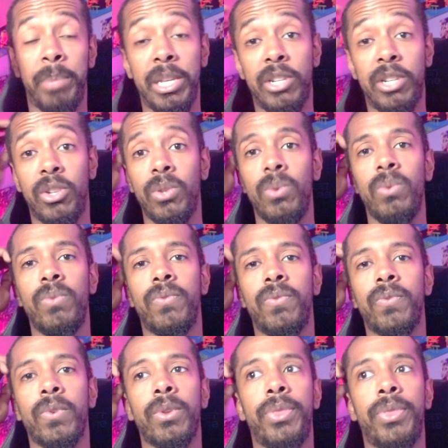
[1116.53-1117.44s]
Be
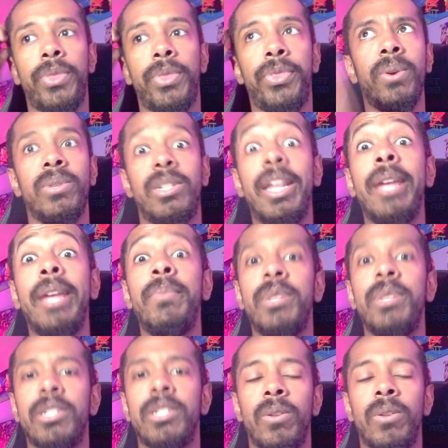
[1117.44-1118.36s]
tuned for Thursday
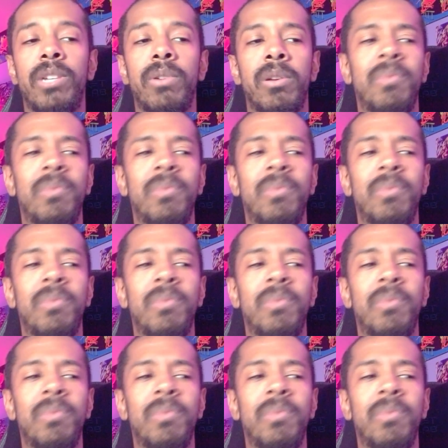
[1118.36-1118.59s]
because Thursday